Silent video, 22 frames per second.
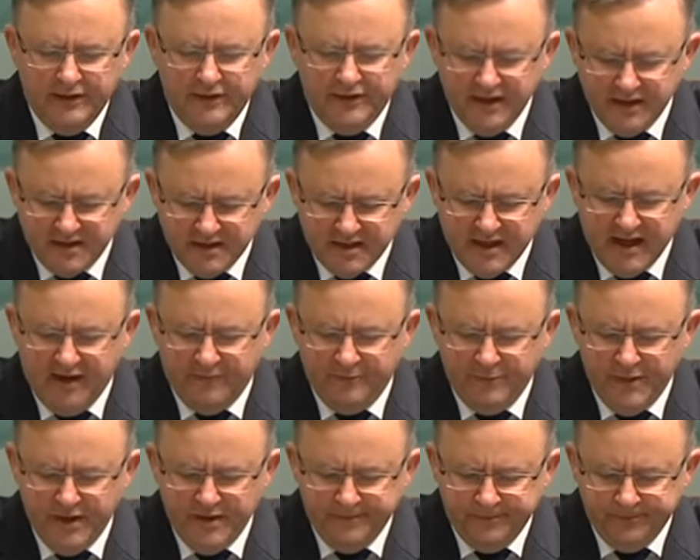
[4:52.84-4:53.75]
This
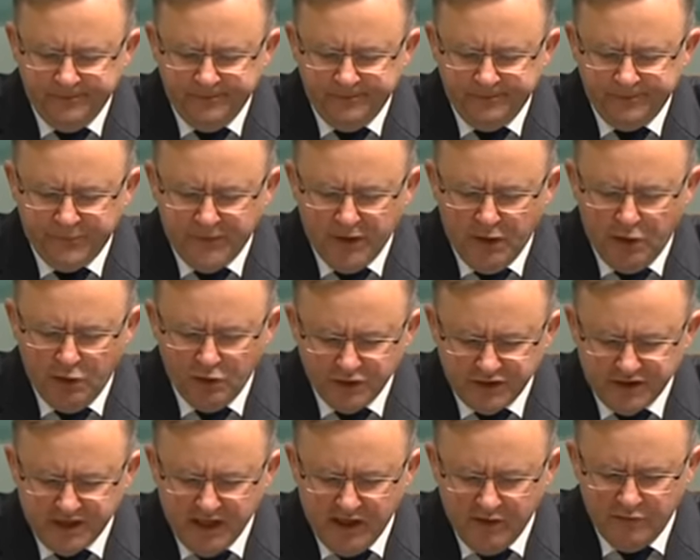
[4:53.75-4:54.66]
government
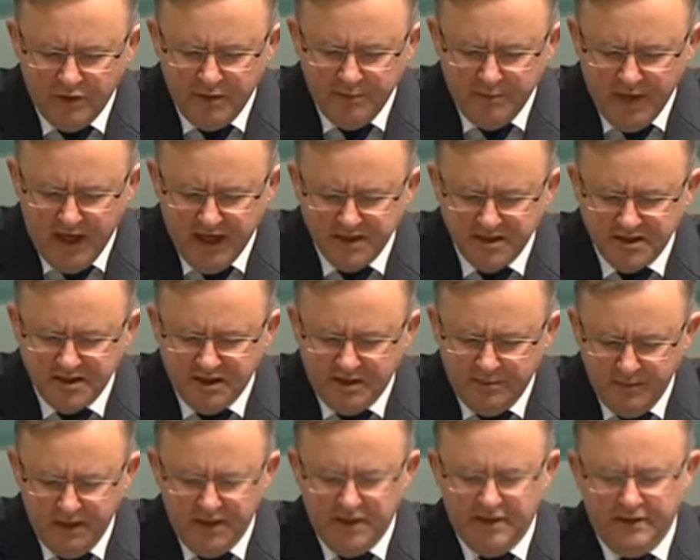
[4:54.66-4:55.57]
also remains
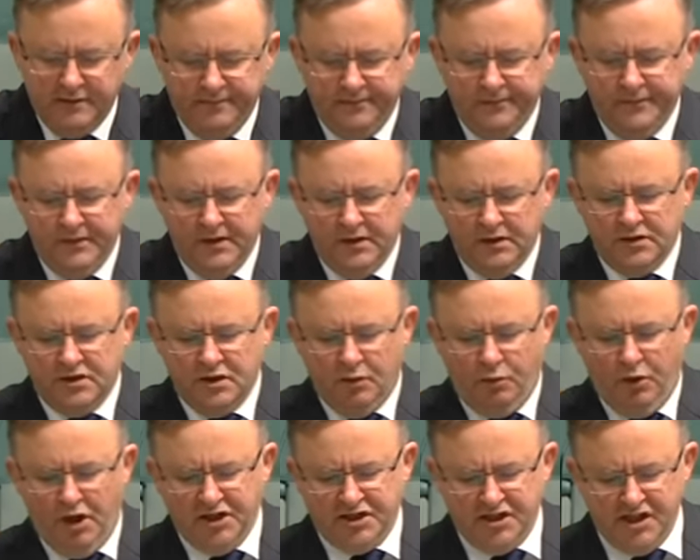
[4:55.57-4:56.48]
committed to
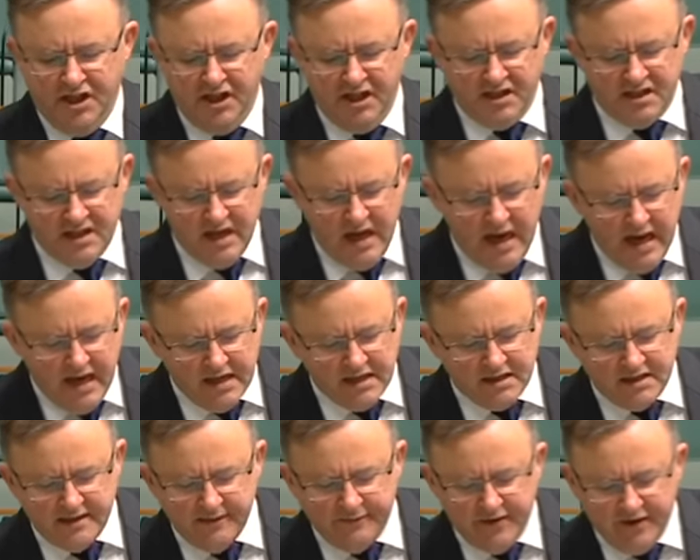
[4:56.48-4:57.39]
washing its
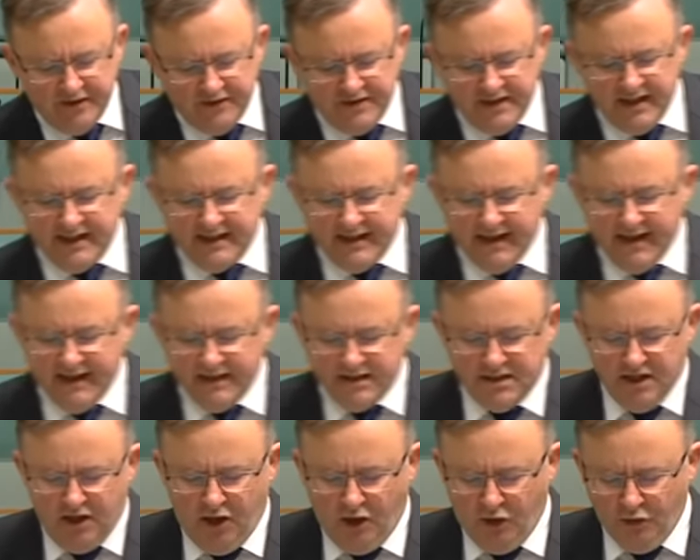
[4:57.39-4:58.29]
hands of the
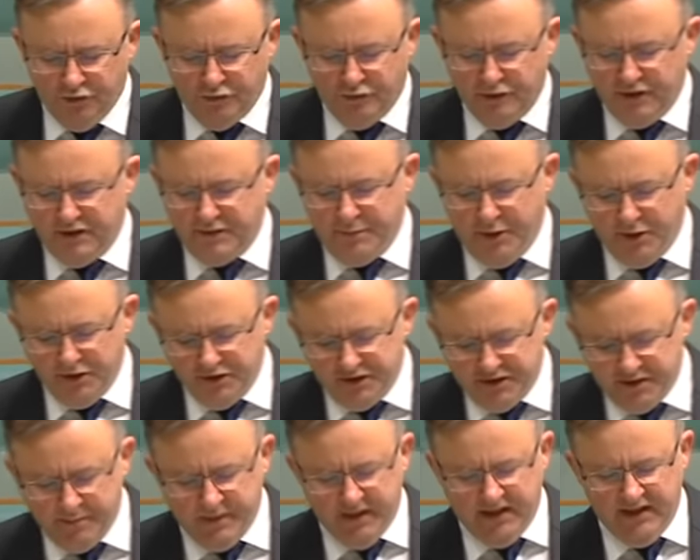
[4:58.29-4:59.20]
decades-old
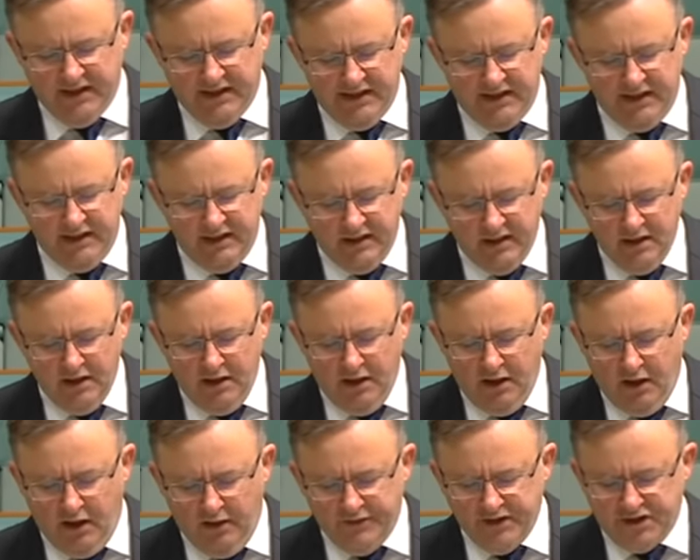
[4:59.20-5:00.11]
responsibility
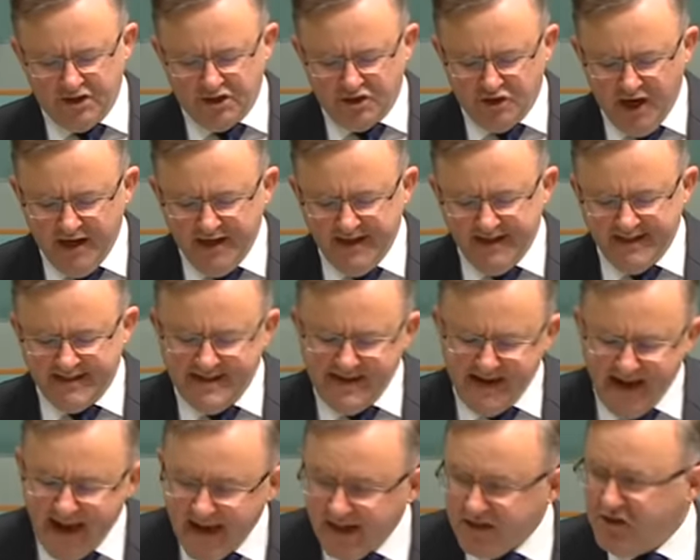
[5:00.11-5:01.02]
of Australia's
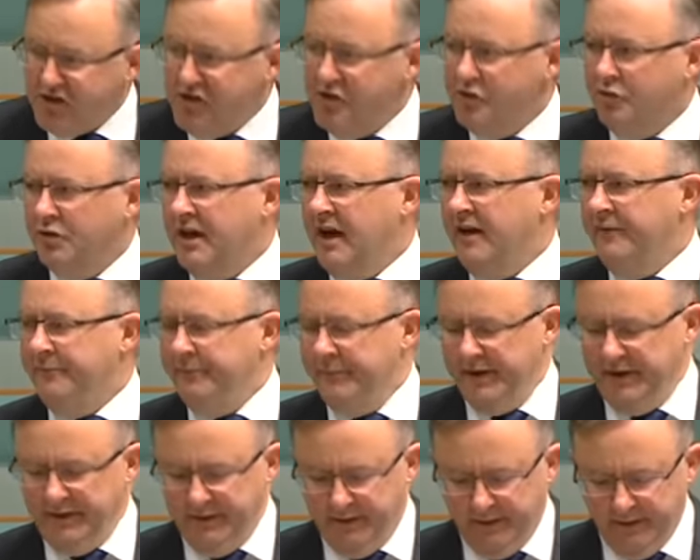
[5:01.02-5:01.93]
national government